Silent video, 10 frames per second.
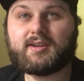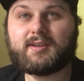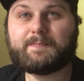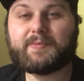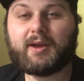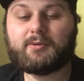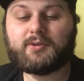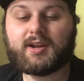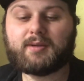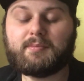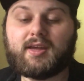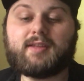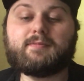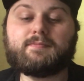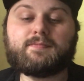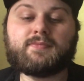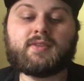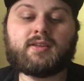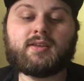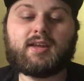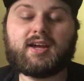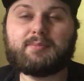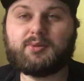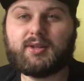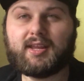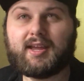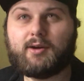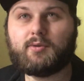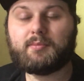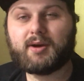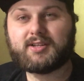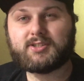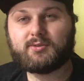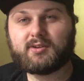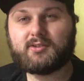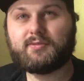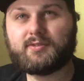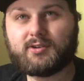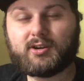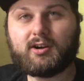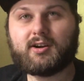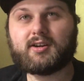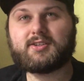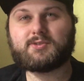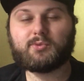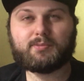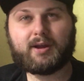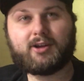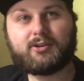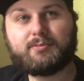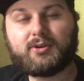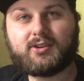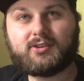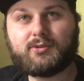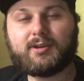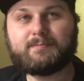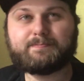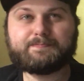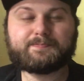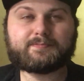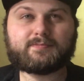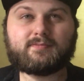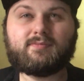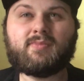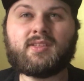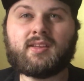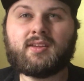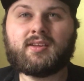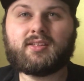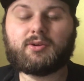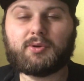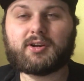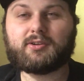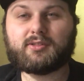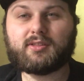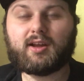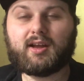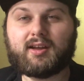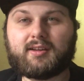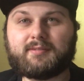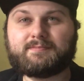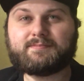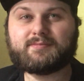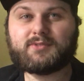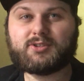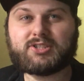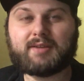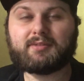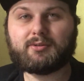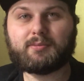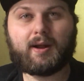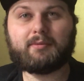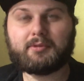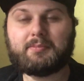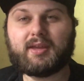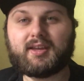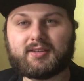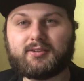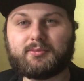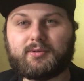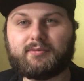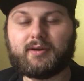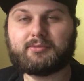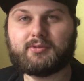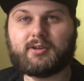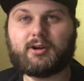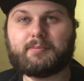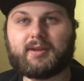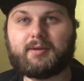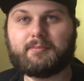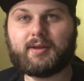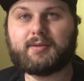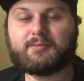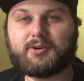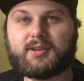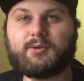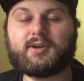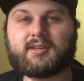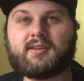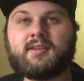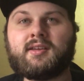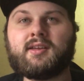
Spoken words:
but I would recommend kind of planning out what mods you want to do for your car, because the more power you put into it, quicker your shifting will probably be. You'll move up through the RPM band pretty quick.